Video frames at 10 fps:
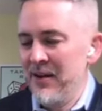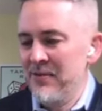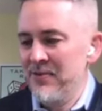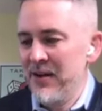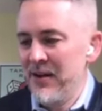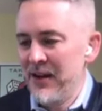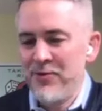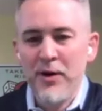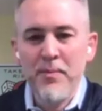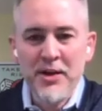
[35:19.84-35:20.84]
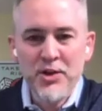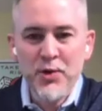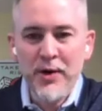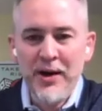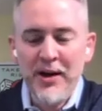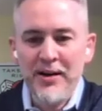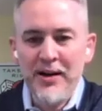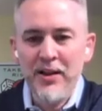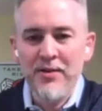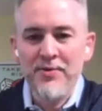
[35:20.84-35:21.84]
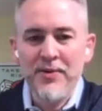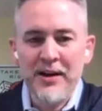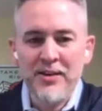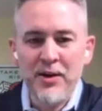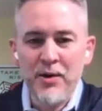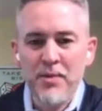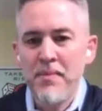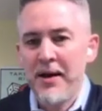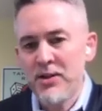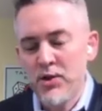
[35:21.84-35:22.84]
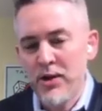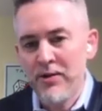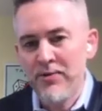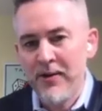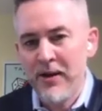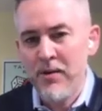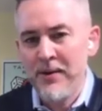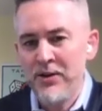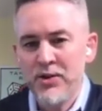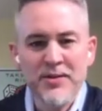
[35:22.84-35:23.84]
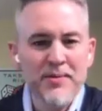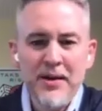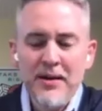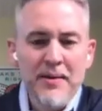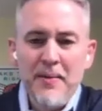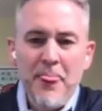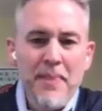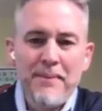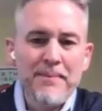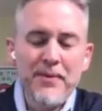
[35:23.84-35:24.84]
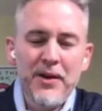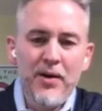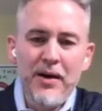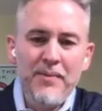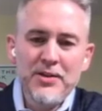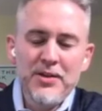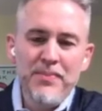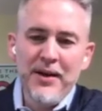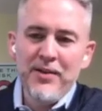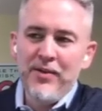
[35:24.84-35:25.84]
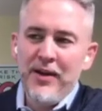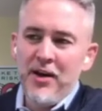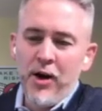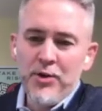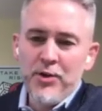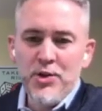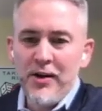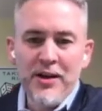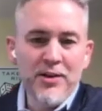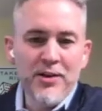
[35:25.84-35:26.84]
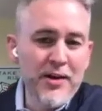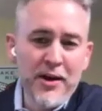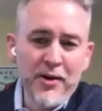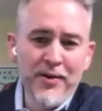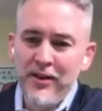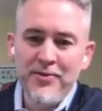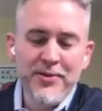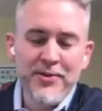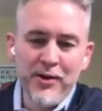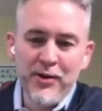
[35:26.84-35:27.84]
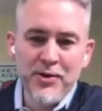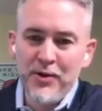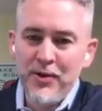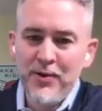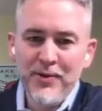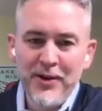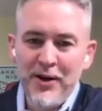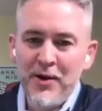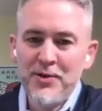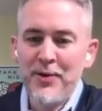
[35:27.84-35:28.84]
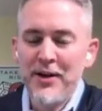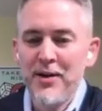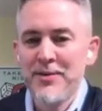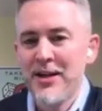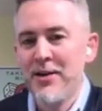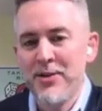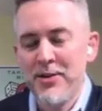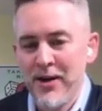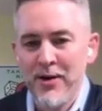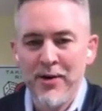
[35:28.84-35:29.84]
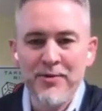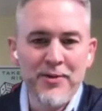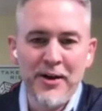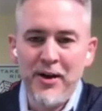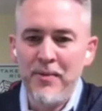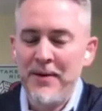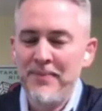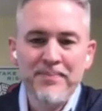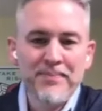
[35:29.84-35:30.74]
like film history, and I love, like, you know, the messaging in film, and just, you know, I'm just a big like arts junkie. Theater, I love theater too, you know. So when it comes down to theater and film and,